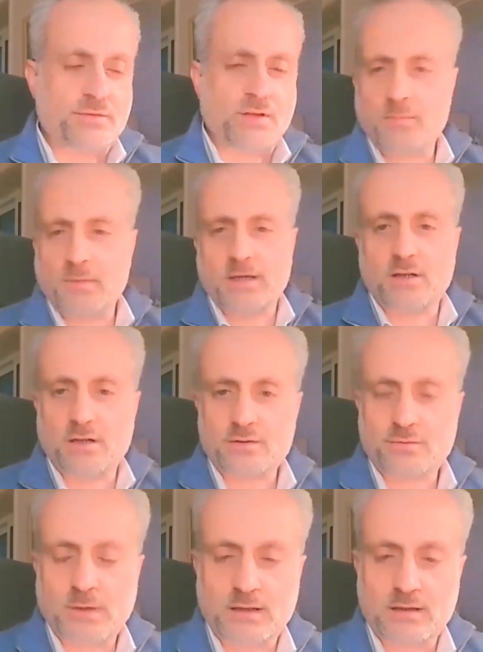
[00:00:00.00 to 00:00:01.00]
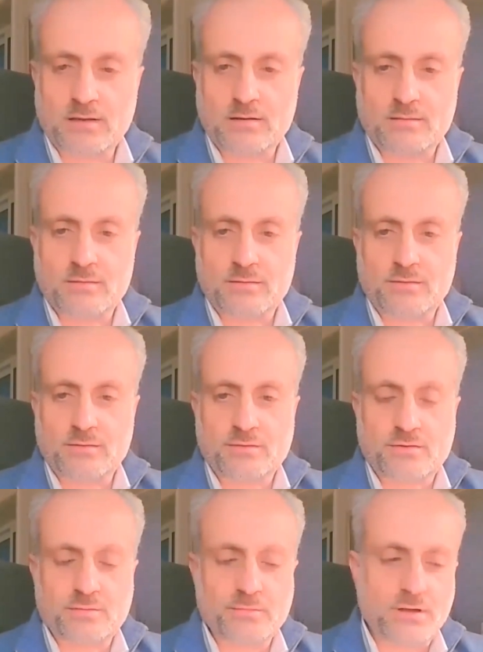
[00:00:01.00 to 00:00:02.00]
they were saying, oh my God,
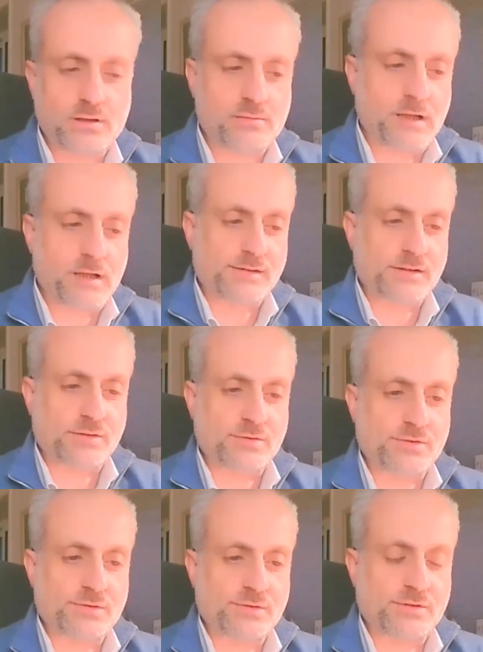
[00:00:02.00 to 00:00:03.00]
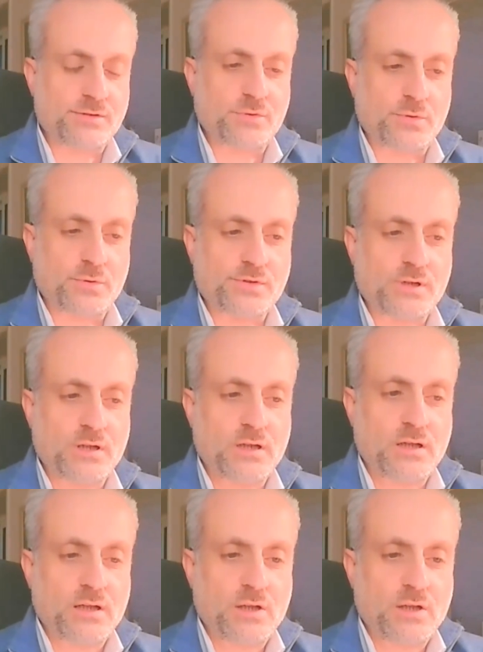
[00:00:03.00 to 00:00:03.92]
you're committing massacres, and of course,